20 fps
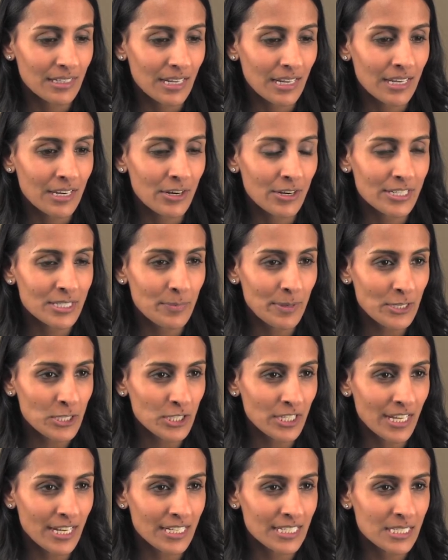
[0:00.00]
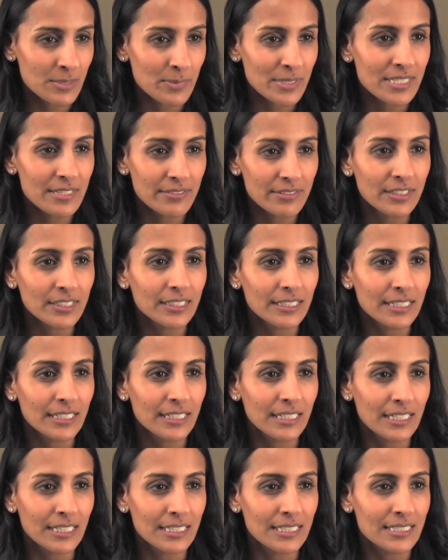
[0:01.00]
you know, I specialize
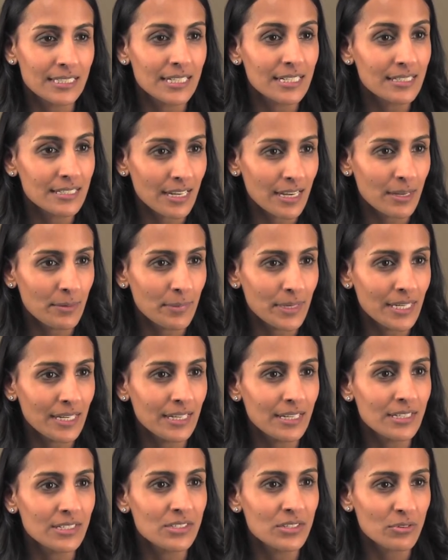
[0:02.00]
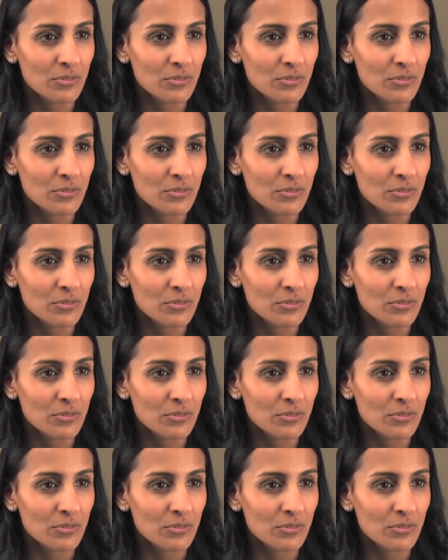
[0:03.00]
specifically in diabetes,